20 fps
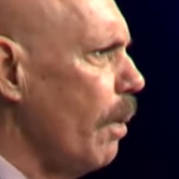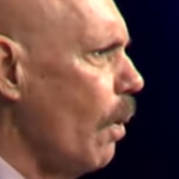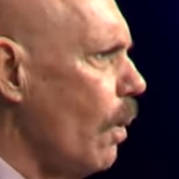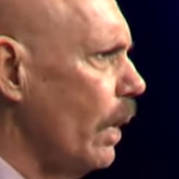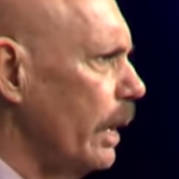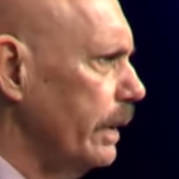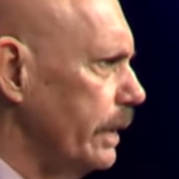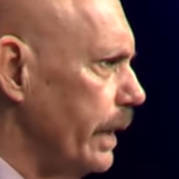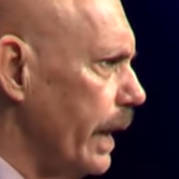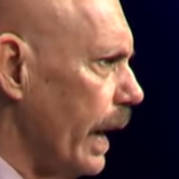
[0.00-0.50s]

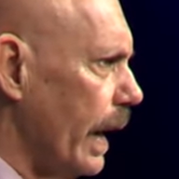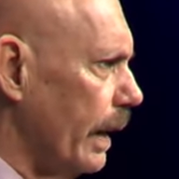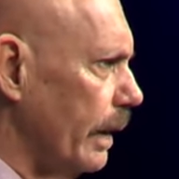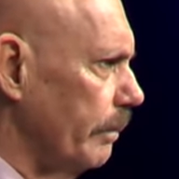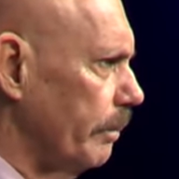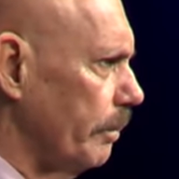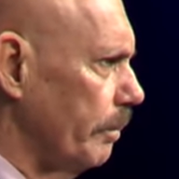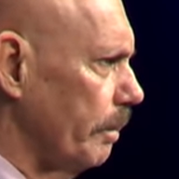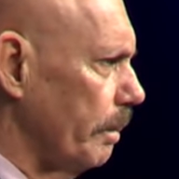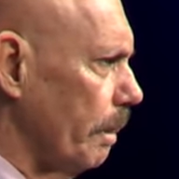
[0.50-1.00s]
born yet.
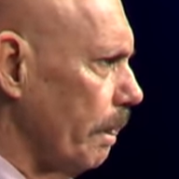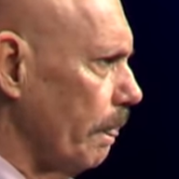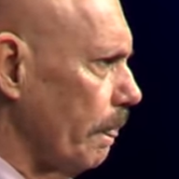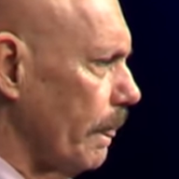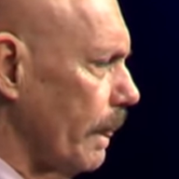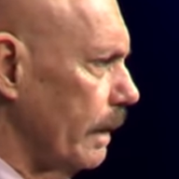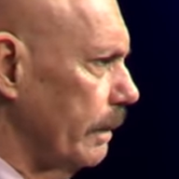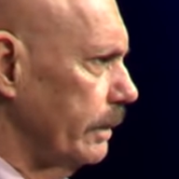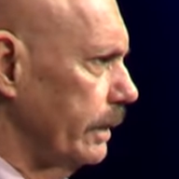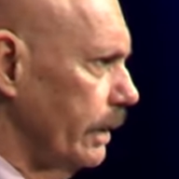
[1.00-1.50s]

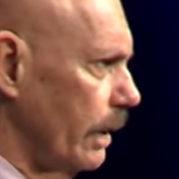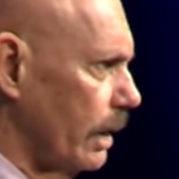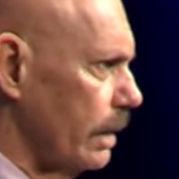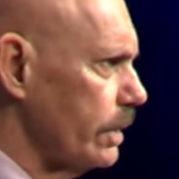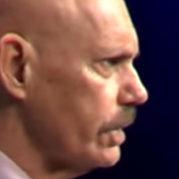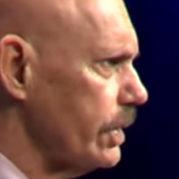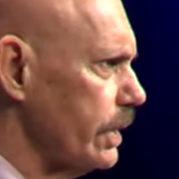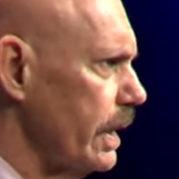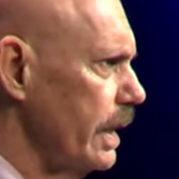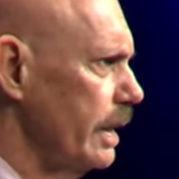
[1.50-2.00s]
You
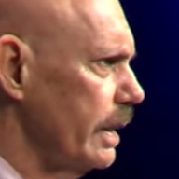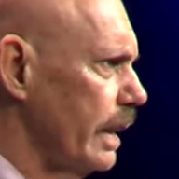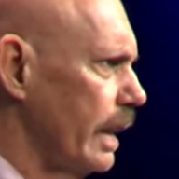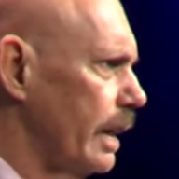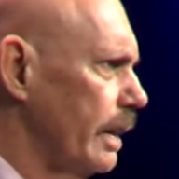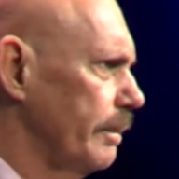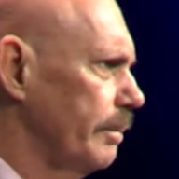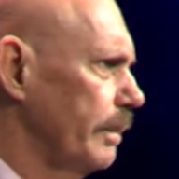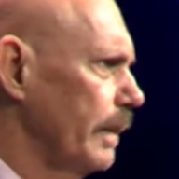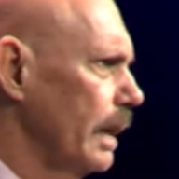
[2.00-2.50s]
understand
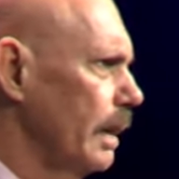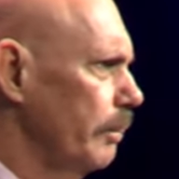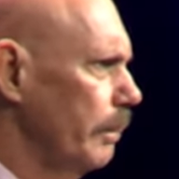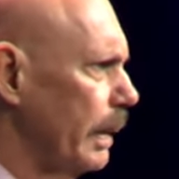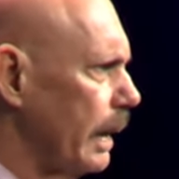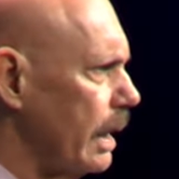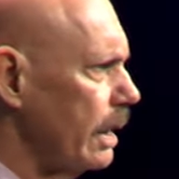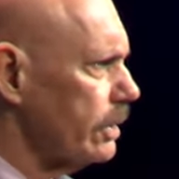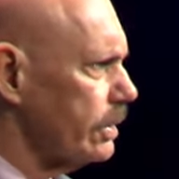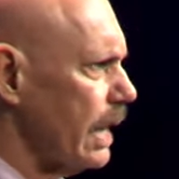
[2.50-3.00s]
that?
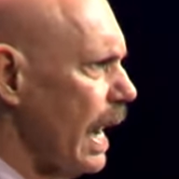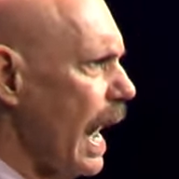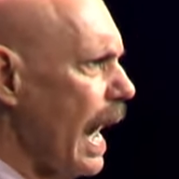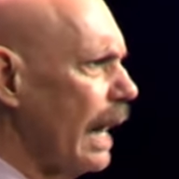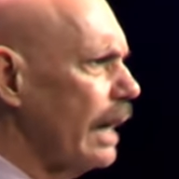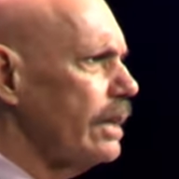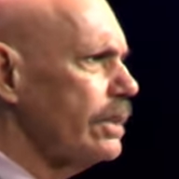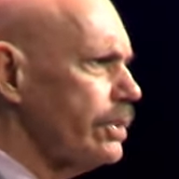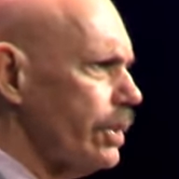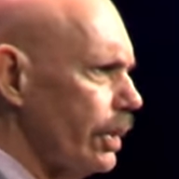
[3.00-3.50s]
because
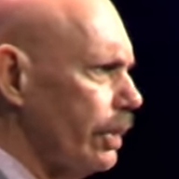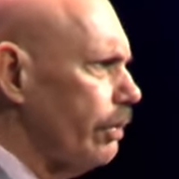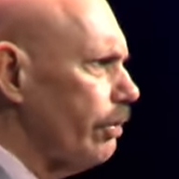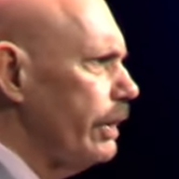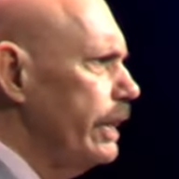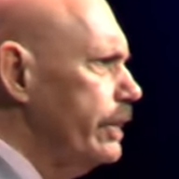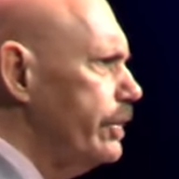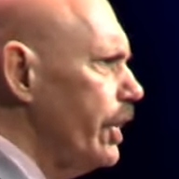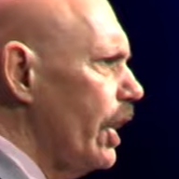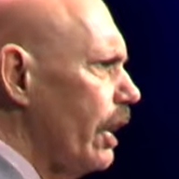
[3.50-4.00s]
God is a
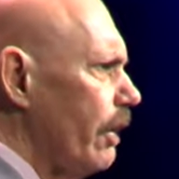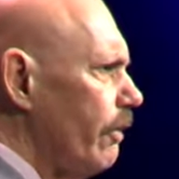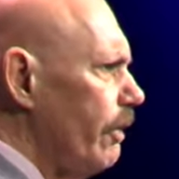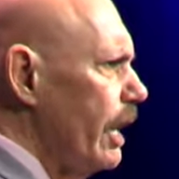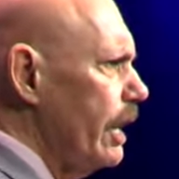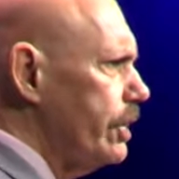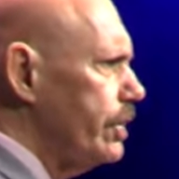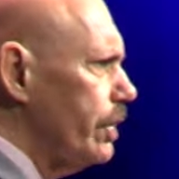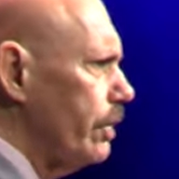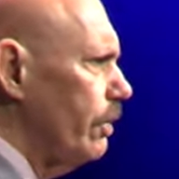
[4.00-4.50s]
three
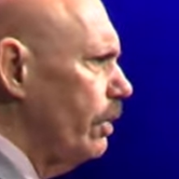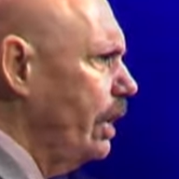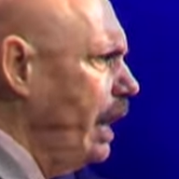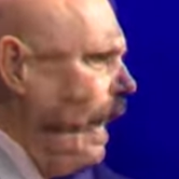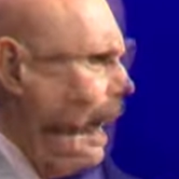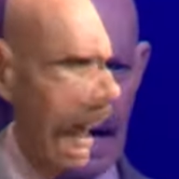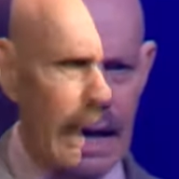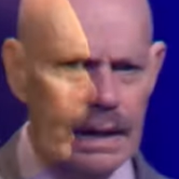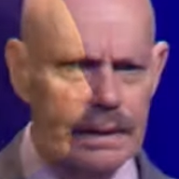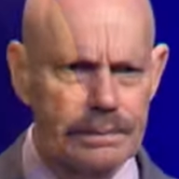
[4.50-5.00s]
generational
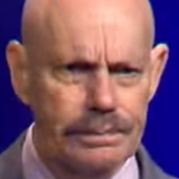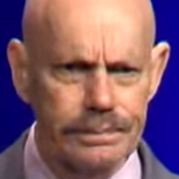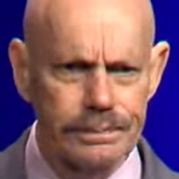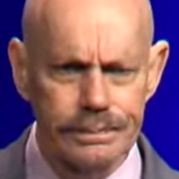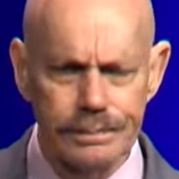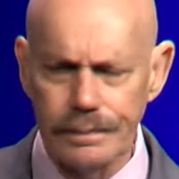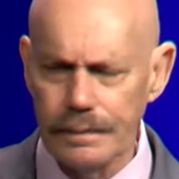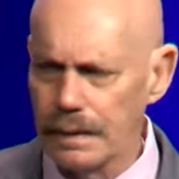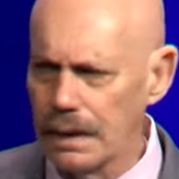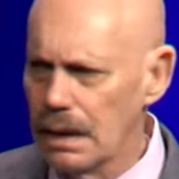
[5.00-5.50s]
God.
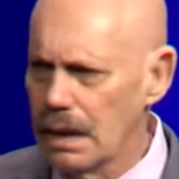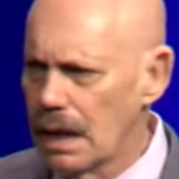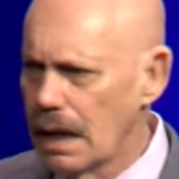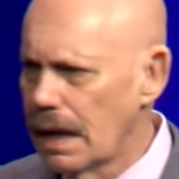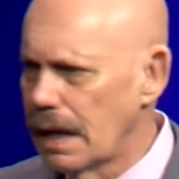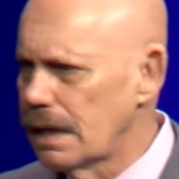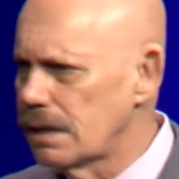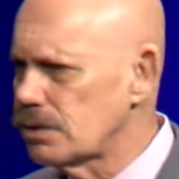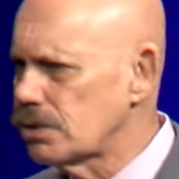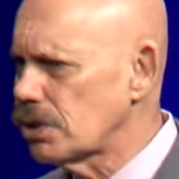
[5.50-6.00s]

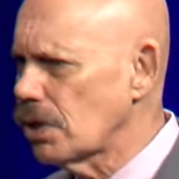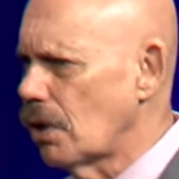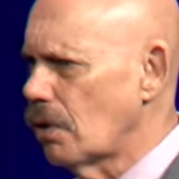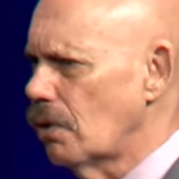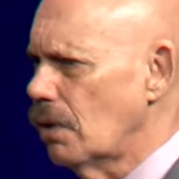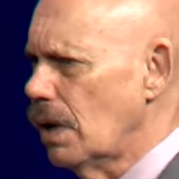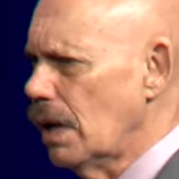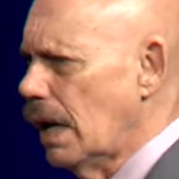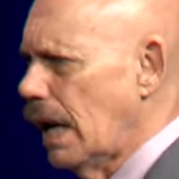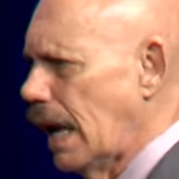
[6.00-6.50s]
And
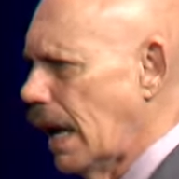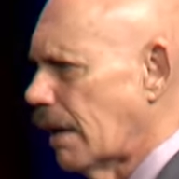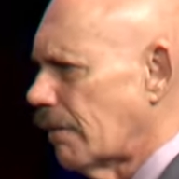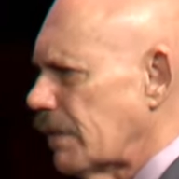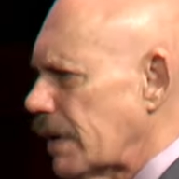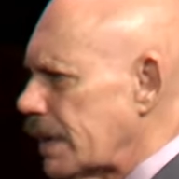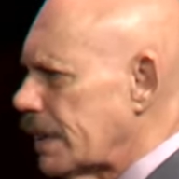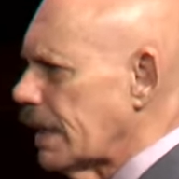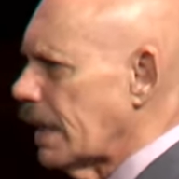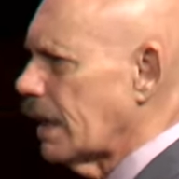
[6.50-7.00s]
so
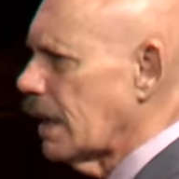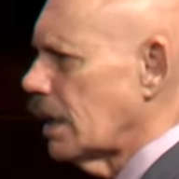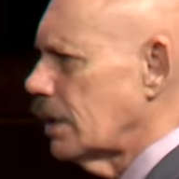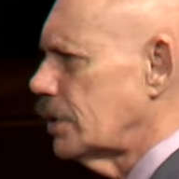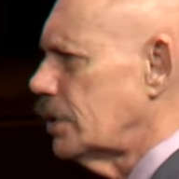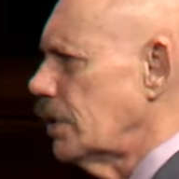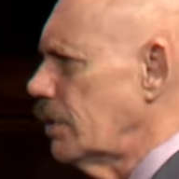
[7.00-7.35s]
everything that